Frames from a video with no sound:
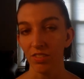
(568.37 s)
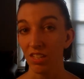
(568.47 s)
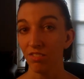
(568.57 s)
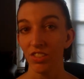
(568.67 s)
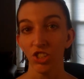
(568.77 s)

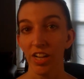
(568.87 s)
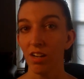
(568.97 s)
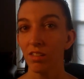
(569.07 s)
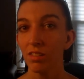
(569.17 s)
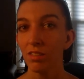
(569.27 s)
Scott
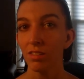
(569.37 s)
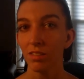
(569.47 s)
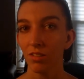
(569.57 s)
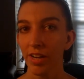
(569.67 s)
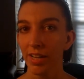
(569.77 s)
Fitzgerald,
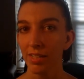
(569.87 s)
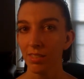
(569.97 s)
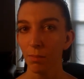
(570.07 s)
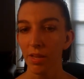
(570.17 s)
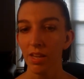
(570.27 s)
Great
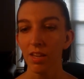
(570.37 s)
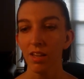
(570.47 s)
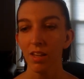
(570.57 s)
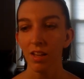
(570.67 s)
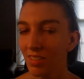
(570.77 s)
Gatsby,
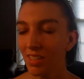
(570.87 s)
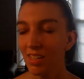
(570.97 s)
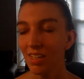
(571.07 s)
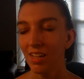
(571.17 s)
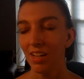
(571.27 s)

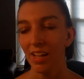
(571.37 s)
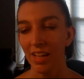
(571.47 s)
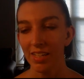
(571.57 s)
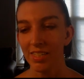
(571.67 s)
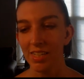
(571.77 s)

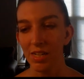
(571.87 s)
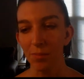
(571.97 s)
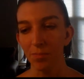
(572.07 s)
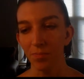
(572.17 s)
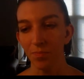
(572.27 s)
and
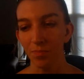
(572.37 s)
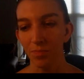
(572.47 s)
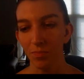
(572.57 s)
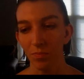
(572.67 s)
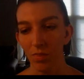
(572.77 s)

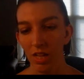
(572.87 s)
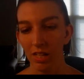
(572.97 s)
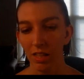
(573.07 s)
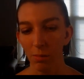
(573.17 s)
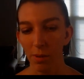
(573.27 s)
a
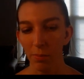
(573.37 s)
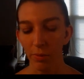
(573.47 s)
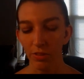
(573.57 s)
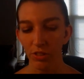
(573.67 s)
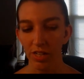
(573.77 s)
lot of my
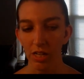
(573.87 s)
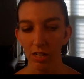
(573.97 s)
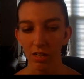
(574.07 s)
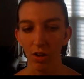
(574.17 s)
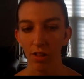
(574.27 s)
poetry,
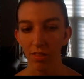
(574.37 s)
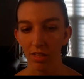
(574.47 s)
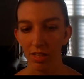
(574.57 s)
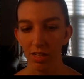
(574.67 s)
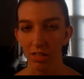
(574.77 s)
I
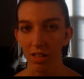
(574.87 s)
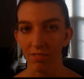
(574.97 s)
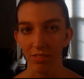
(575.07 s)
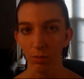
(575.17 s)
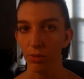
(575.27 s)
think I get a lot
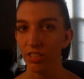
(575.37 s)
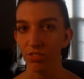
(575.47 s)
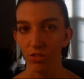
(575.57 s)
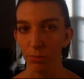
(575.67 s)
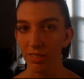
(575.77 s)
of
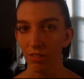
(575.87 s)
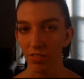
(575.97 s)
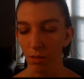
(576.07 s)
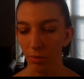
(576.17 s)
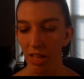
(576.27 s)
inspiration from
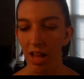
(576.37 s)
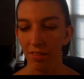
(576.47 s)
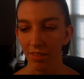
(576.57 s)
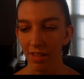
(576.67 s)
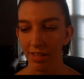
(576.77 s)
Sylvia
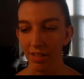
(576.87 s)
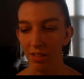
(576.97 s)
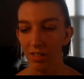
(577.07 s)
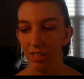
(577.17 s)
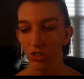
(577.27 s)
Plath. I
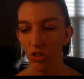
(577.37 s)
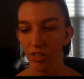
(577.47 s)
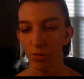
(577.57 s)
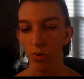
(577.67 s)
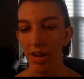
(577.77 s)

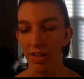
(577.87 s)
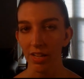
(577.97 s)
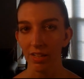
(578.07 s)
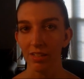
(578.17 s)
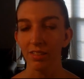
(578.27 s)
started
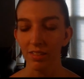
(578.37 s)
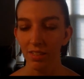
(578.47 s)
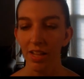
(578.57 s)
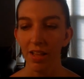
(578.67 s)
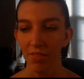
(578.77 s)
writing, and
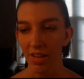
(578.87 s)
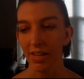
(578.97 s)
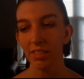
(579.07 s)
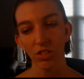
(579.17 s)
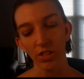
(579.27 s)
then
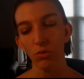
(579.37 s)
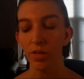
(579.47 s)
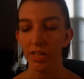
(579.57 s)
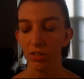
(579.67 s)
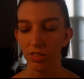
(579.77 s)
I started
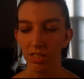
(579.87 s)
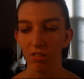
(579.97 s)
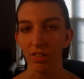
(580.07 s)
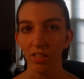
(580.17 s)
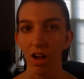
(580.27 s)
reading her
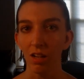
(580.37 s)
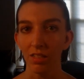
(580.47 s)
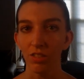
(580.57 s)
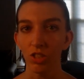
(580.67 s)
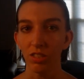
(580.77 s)
stuff in
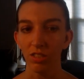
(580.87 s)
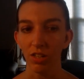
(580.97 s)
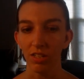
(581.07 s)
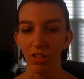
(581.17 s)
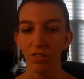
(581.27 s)
college and
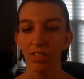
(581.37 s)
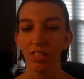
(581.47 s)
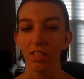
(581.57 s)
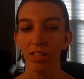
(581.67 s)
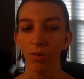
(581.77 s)
started
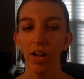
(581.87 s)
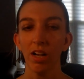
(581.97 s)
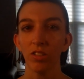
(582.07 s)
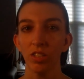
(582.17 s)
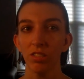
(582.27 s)
noticing,
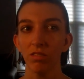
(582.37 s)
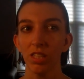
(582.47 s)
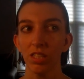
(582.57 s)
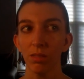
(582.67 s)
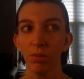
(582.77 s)
wow, she's
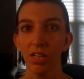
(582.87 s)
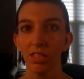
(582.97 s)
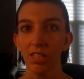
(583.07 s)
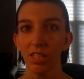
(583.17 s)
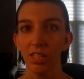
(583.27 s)
really
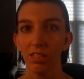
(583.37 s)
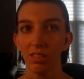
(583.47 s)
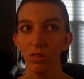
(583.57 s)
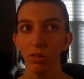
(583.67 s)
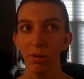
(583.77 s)
depressing,
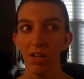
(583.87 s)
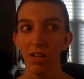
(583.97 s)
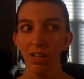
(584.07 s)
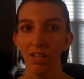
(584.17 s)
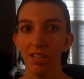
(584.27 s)
so am
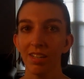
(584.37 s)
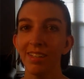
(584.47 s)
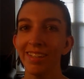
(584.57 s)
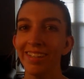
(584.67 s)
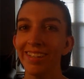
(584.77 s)

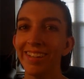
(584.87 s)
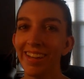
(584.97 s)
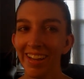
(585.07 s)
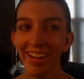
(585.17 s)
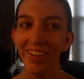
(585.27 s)
I.
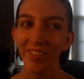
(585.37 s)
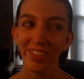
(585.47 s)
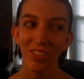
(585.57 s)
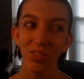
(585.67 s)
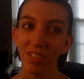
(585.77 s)
Which
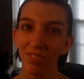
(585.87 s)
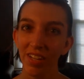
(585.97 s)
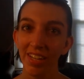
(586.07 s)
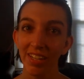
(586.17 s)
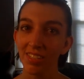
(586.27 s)
is really
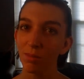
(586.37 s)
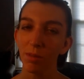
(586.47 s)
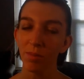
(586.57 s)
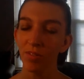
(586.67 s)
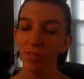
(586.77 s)
funny, because you
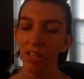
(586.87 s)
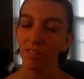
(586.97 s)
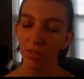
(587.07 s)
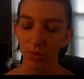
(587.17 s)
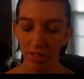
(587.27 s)
meet me in real
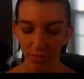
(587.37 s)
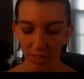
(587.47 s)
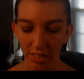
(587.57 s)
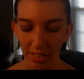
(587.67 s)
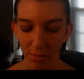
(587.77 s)
life, you would never
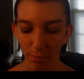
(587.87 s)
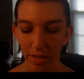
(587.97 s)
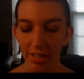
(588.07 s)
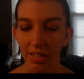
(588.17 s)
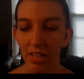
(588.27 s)
think it.
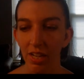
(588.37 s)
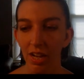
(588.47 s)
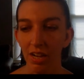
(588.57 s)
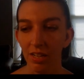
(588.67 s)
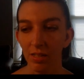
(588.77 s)
But
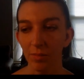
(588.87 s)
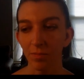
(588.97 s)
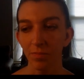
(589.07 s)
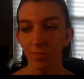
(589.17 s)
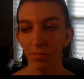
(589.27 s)

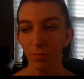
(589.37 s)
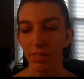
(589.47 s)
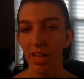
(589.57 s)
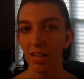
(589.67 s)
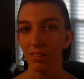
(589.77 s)

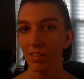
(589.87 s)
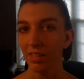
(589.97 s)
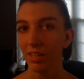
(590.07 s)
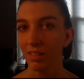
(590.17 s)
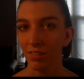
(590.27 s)
yeah, I
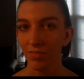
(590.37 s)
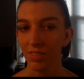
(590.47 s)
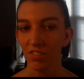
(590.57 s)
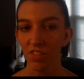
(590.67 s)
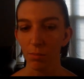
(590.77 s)
love
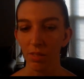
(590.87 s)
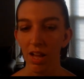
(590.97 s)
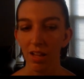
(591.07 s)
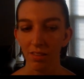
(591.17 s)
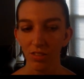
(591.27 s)
Sylvia
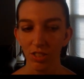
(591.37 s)
Plath.